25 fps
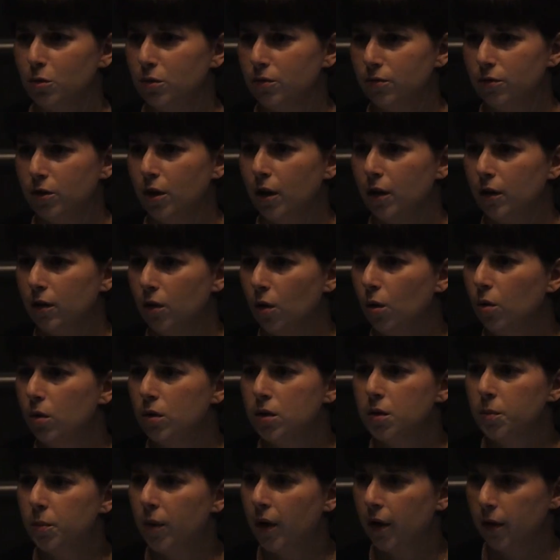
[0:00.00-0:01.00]
We've got a whole
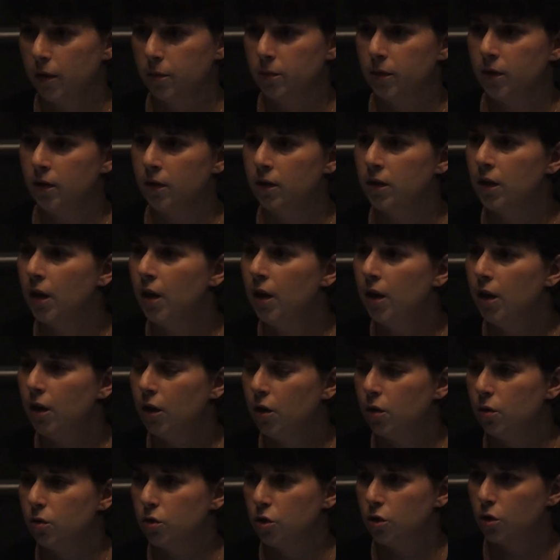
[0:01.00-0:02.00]
department
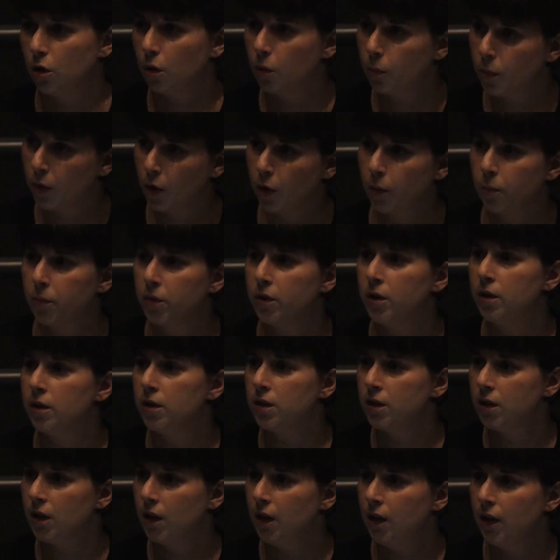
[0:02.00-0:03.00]
whose sole
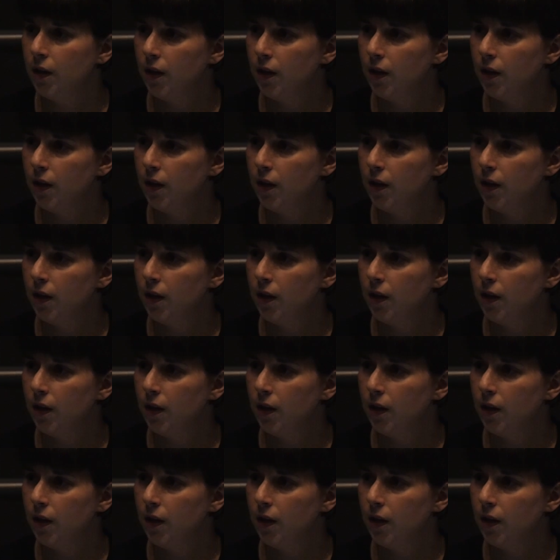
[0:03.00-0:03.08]
purpose